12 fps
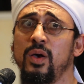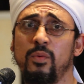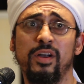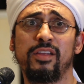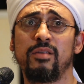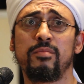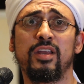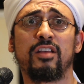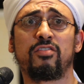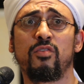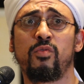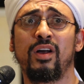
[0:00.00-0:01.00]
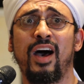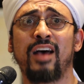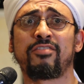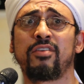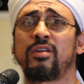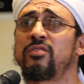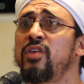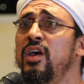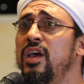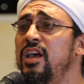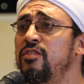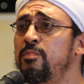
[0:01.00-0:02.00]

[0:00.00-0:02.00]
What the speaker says: One of the meanings of Wal Asr is